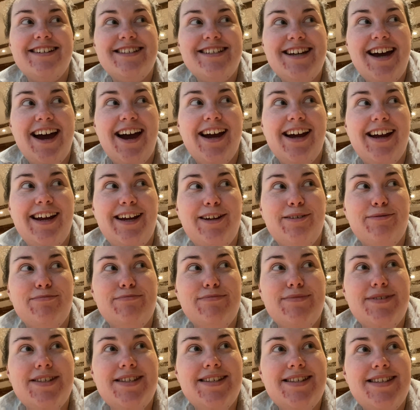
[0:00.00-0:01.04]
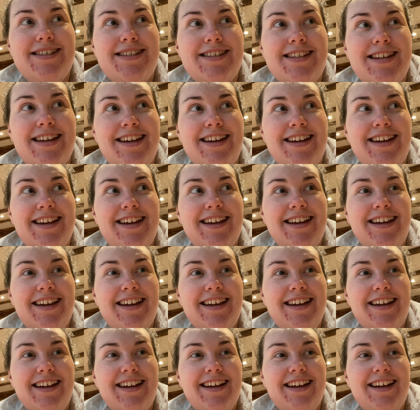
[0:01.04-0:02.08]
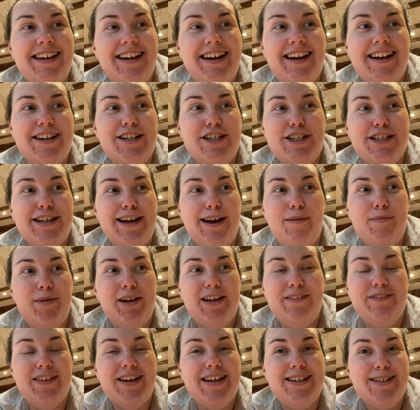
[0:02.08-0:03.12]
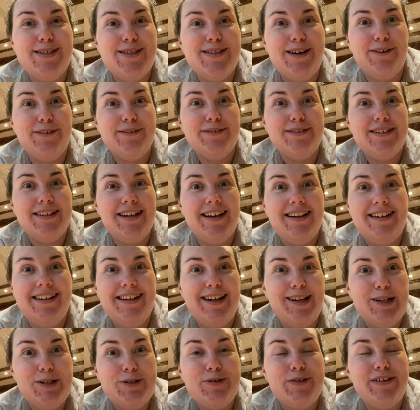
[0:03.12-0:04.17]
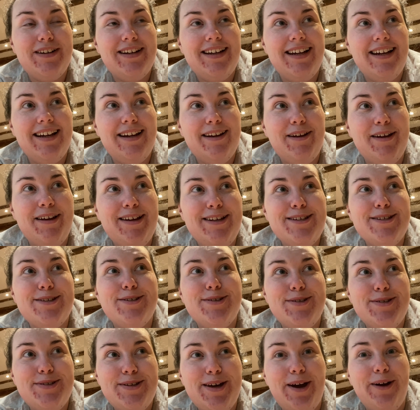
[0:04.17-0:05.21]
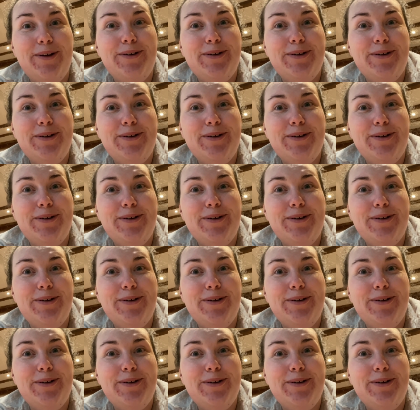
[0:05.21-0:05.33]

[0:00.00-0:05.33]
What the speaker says: times, and I just can't believe that it's sold, like literally so